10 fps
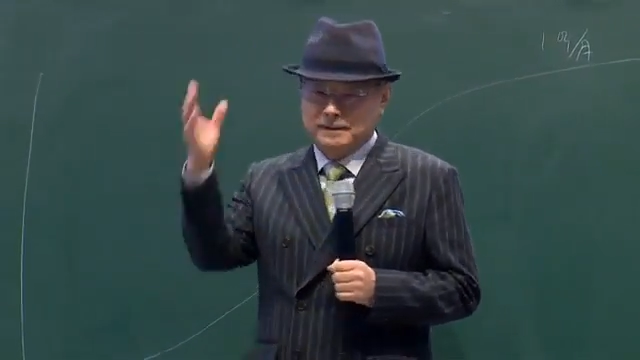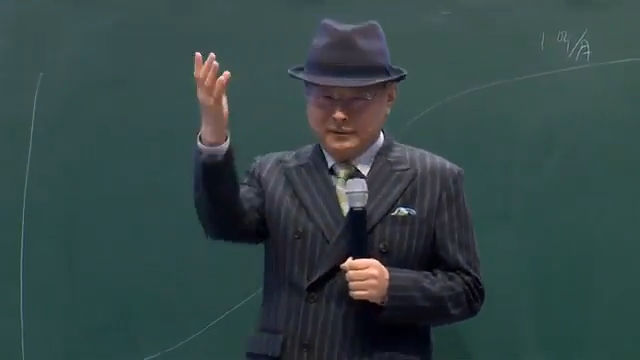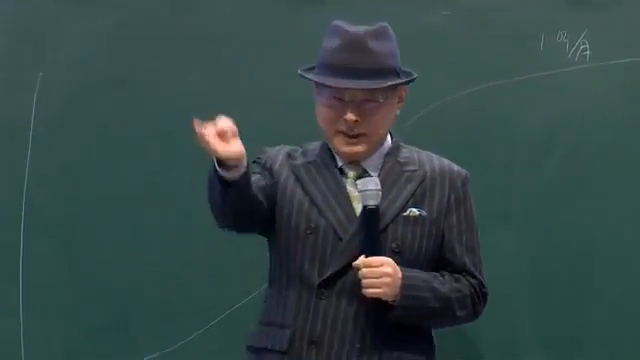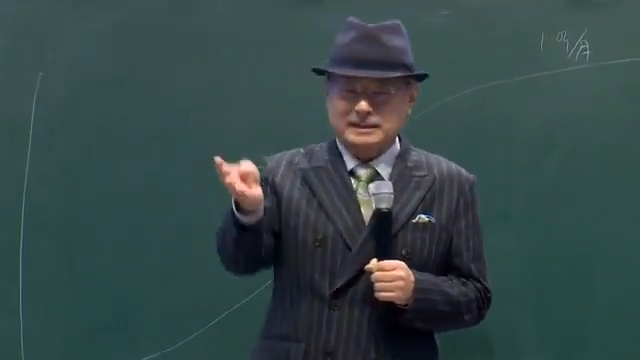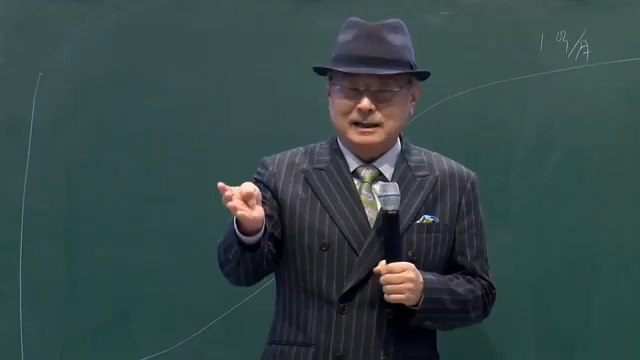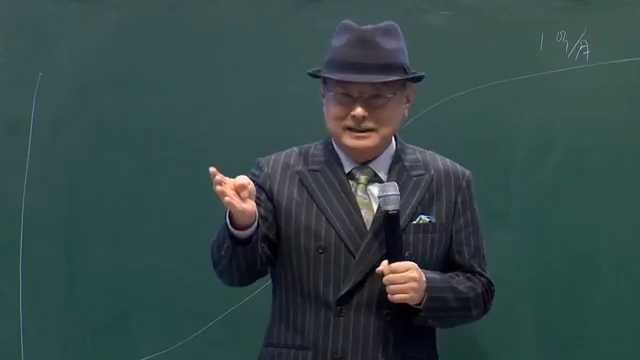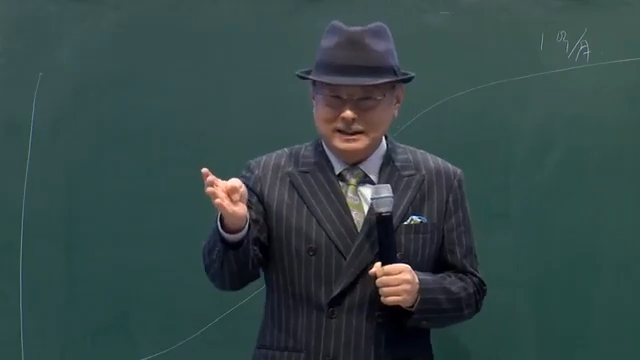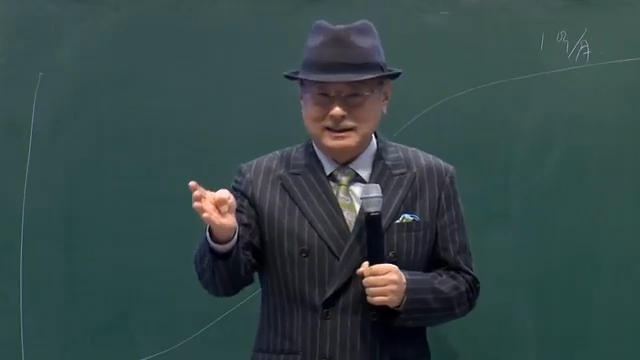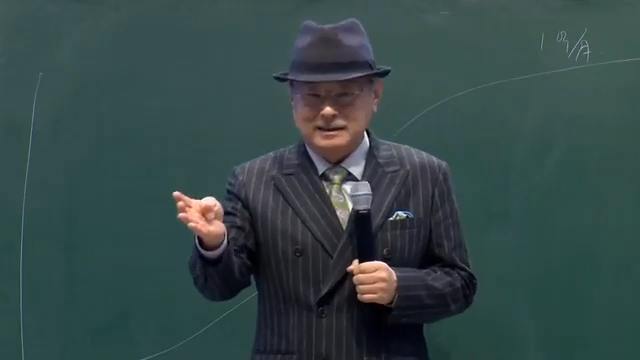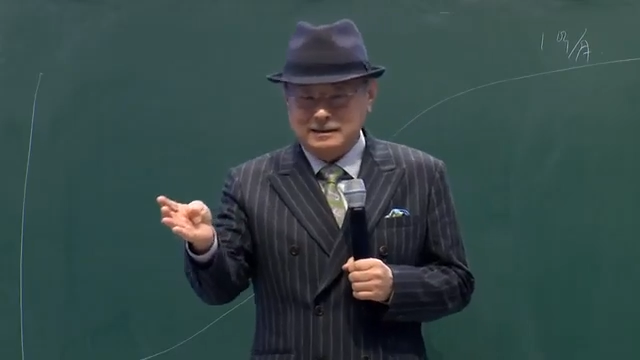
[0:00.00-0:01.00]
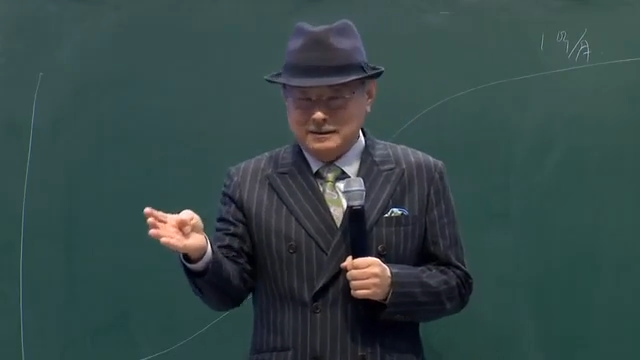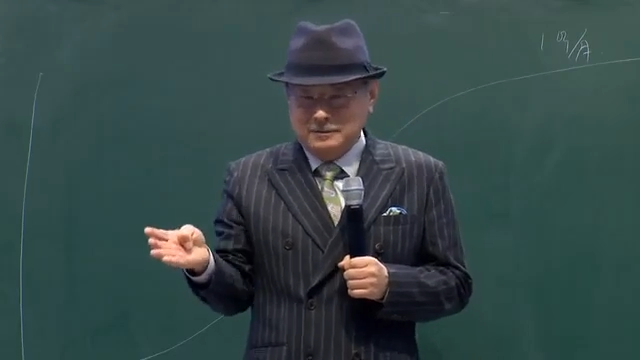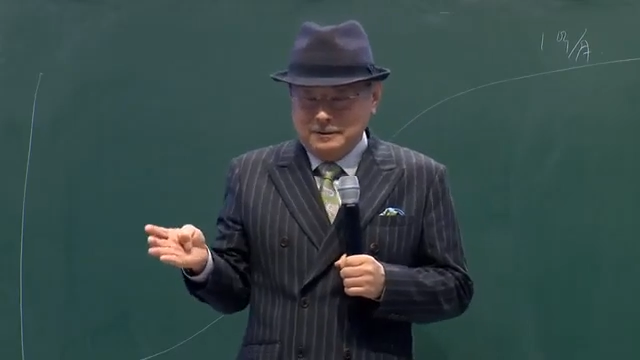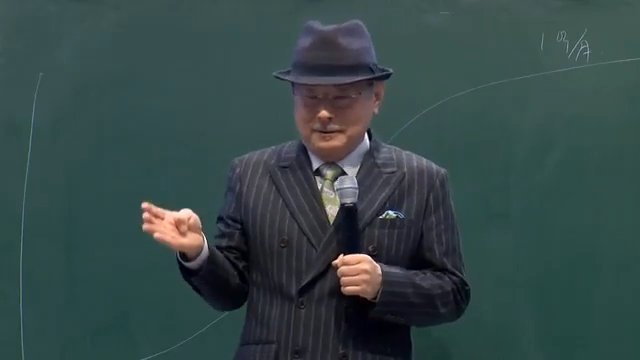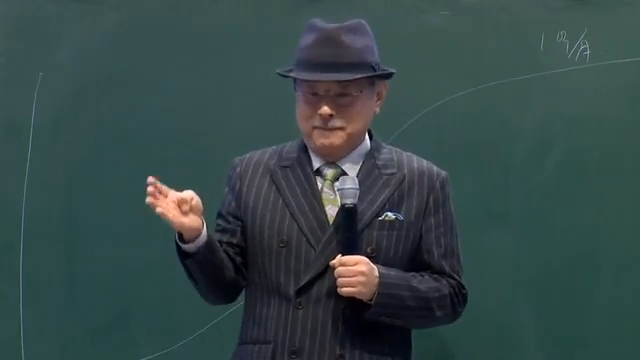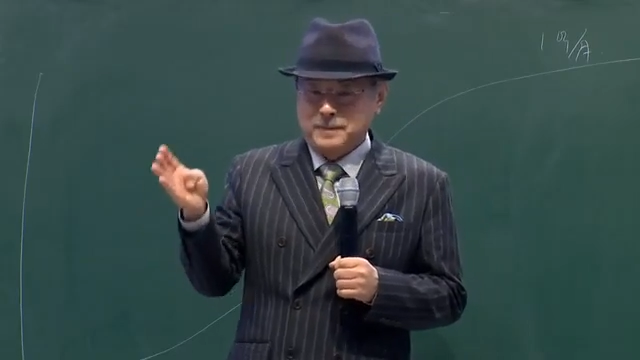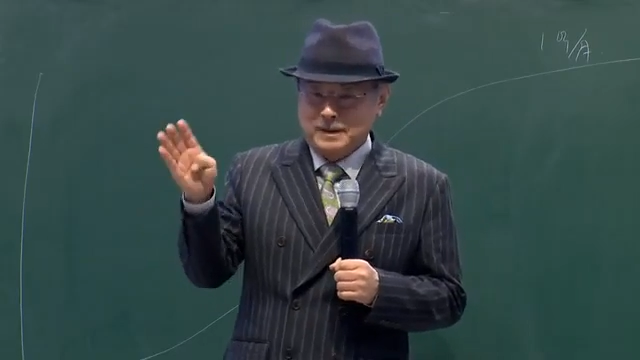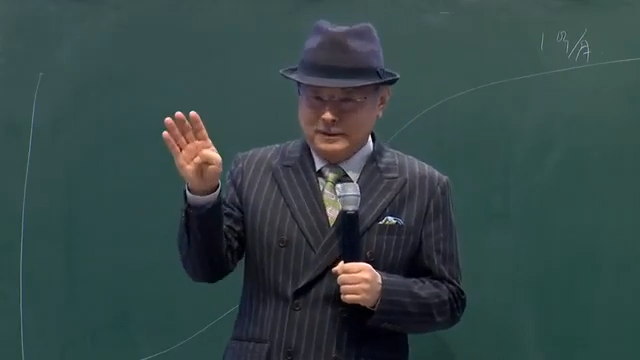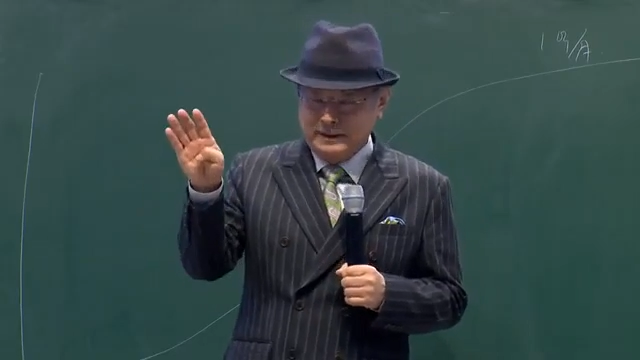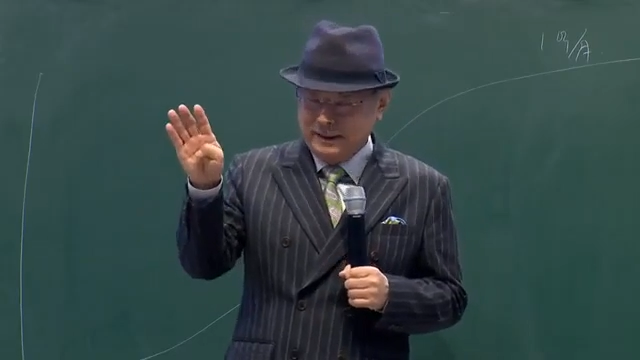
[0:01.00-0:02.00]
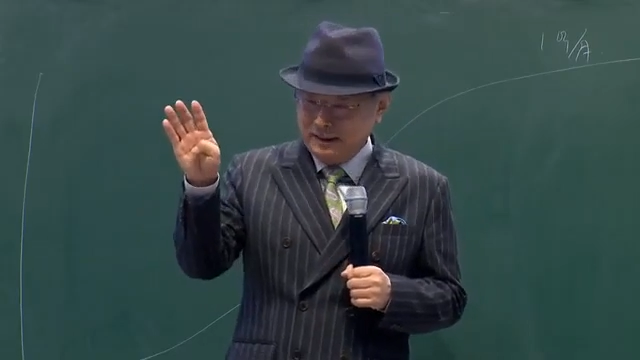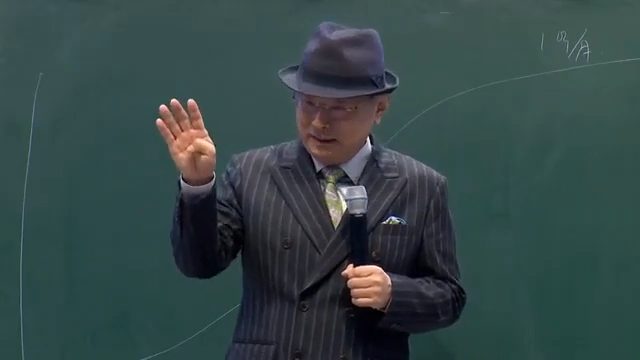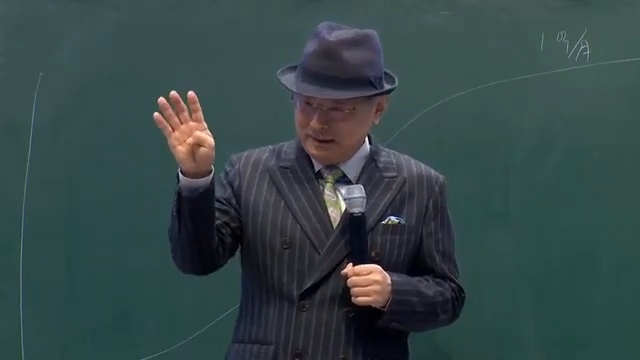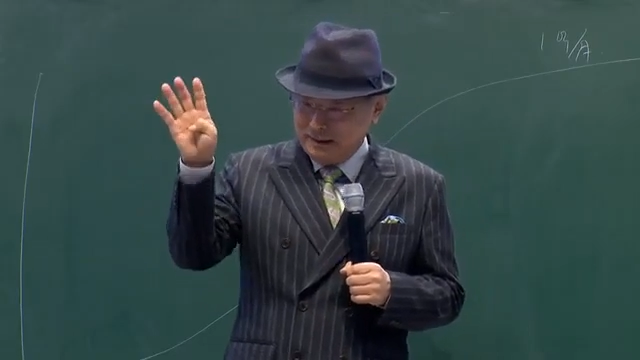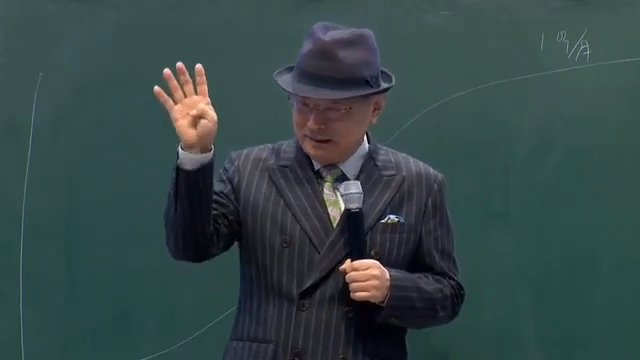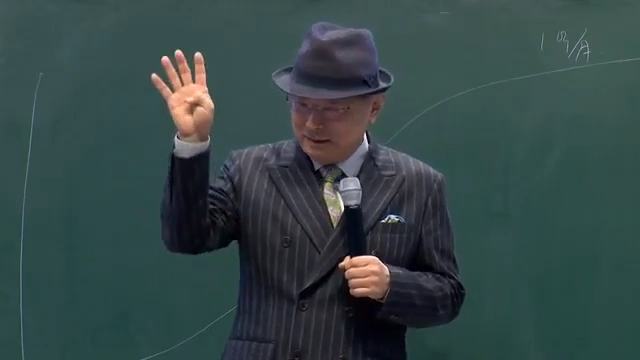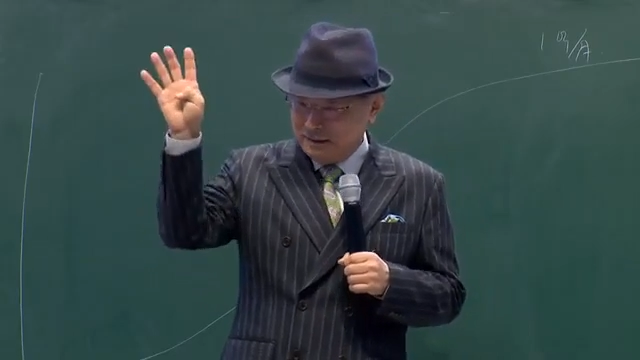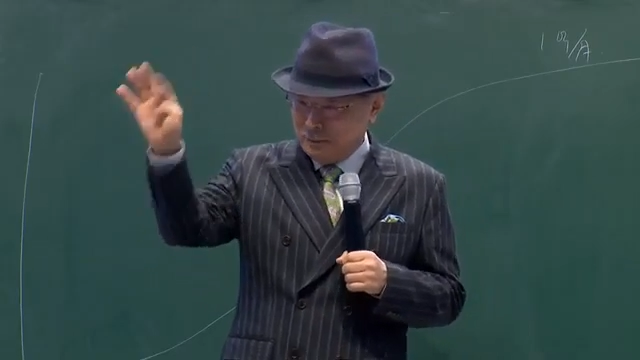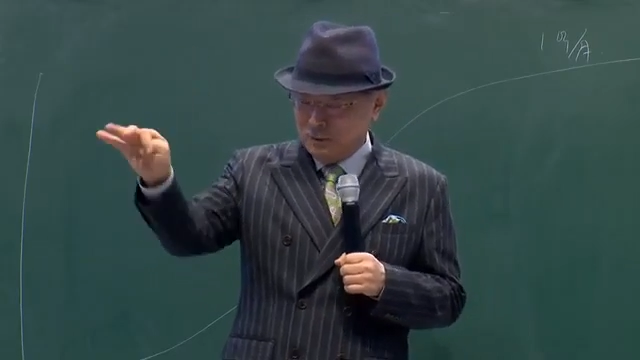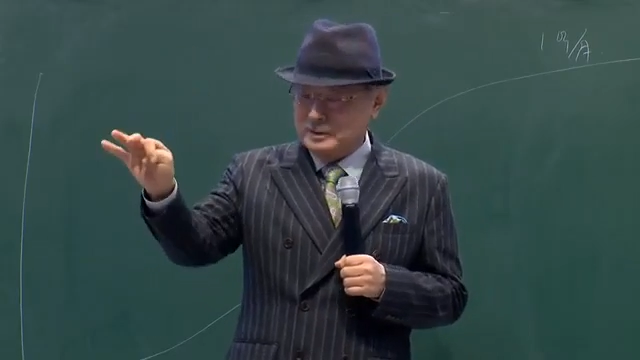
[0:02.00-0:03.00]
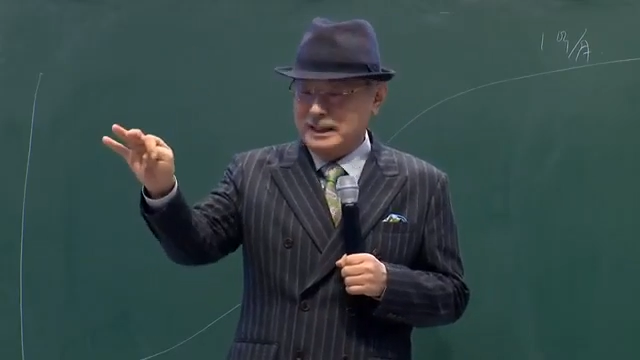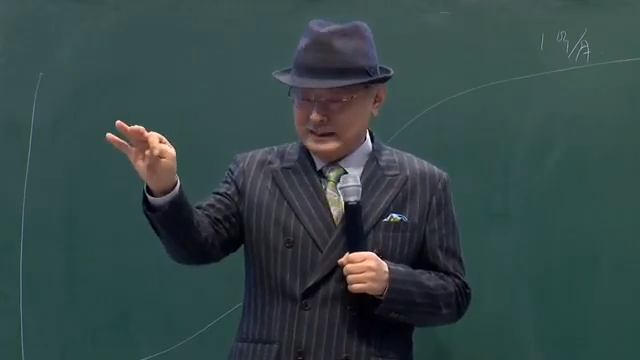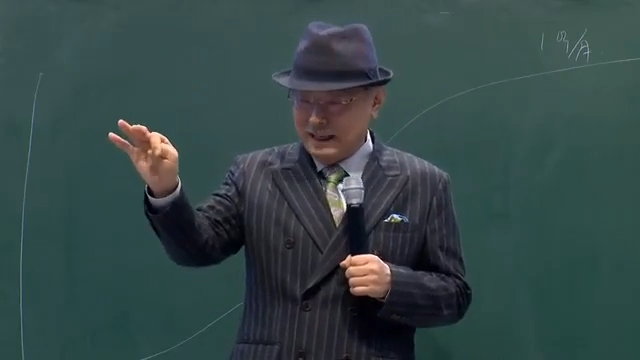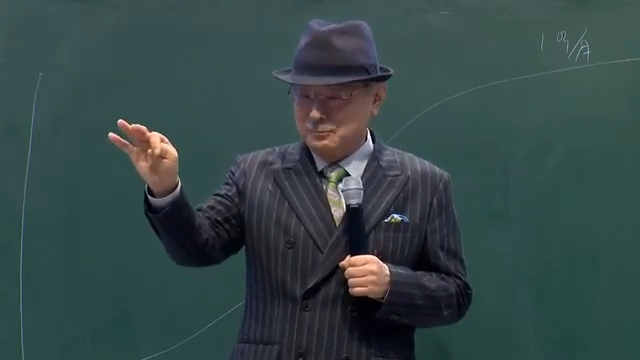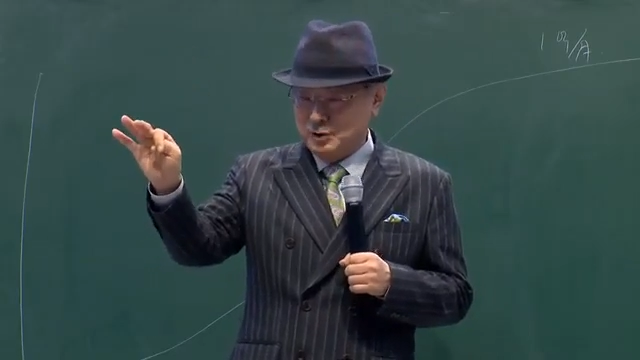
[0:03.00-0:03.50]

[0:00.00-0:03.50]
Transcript: The president's room, the company office rooms,